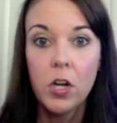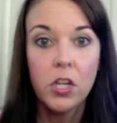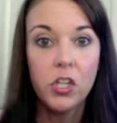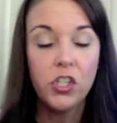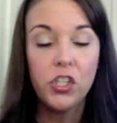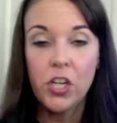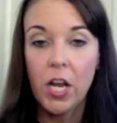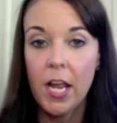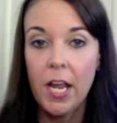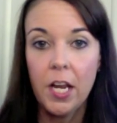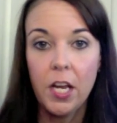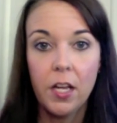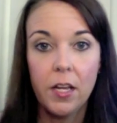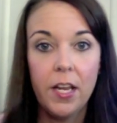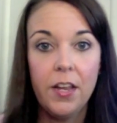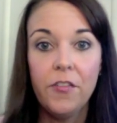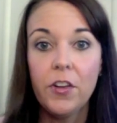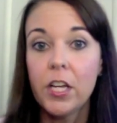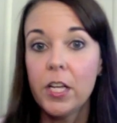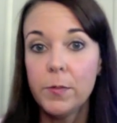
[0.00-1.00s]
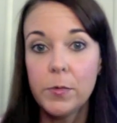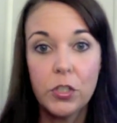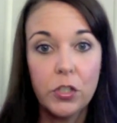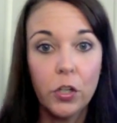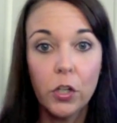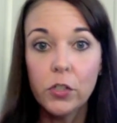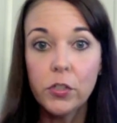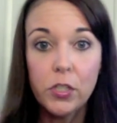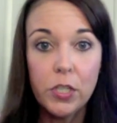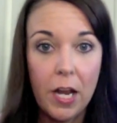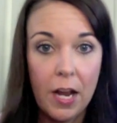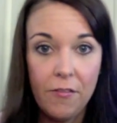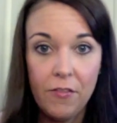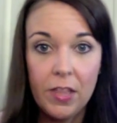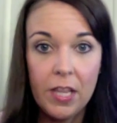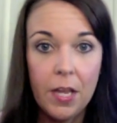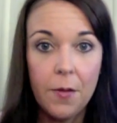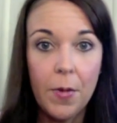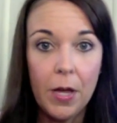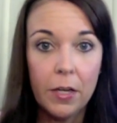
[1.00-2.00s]
shake even comes close to
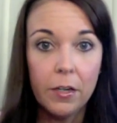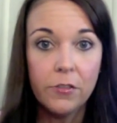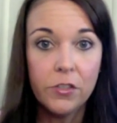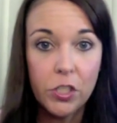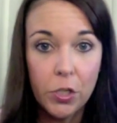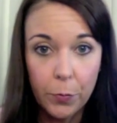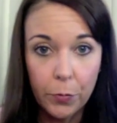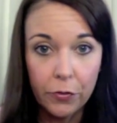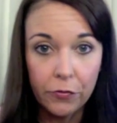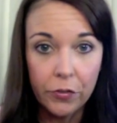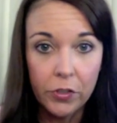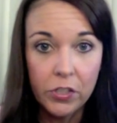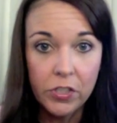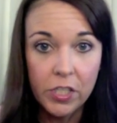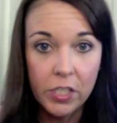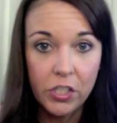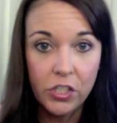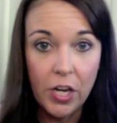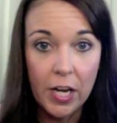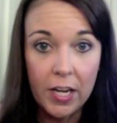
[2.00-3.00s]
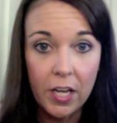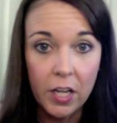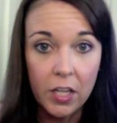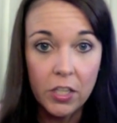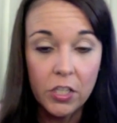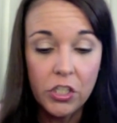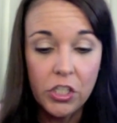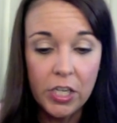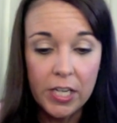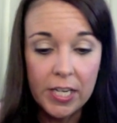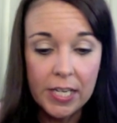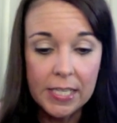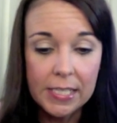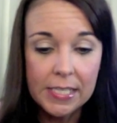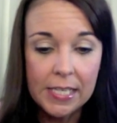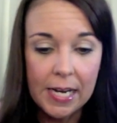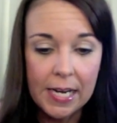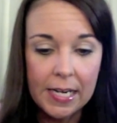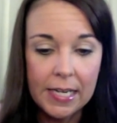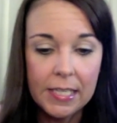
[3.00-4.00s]
having the amount of superfoods that Shakeology
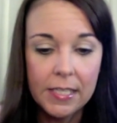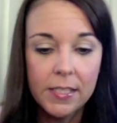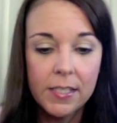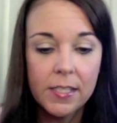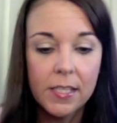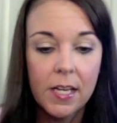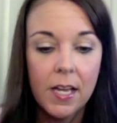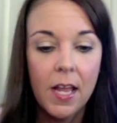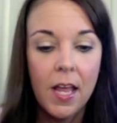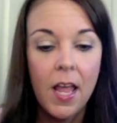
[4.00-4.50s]
contains.